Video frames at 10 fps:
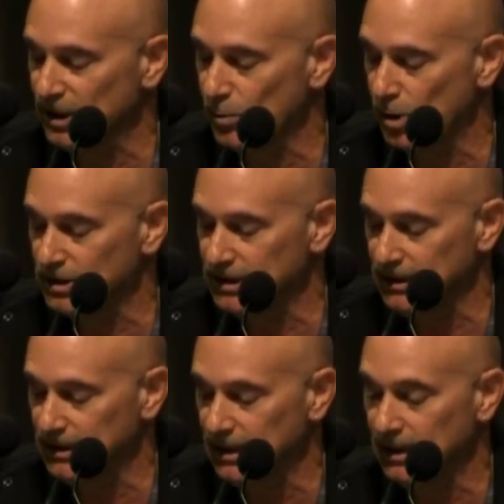
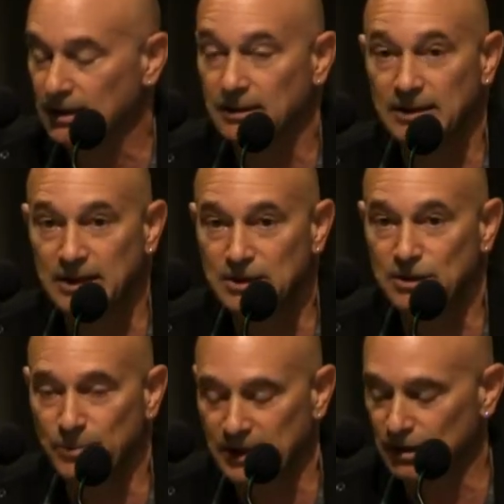inequality need
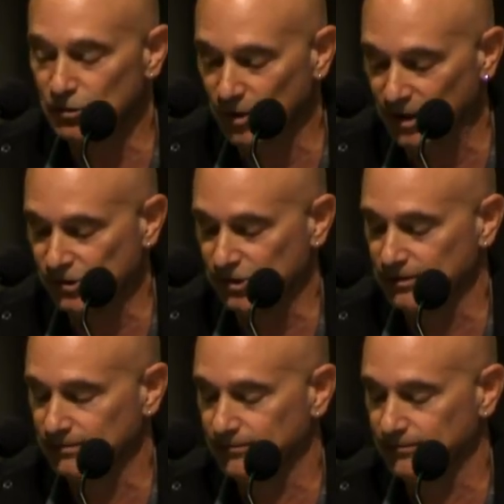to be addressed.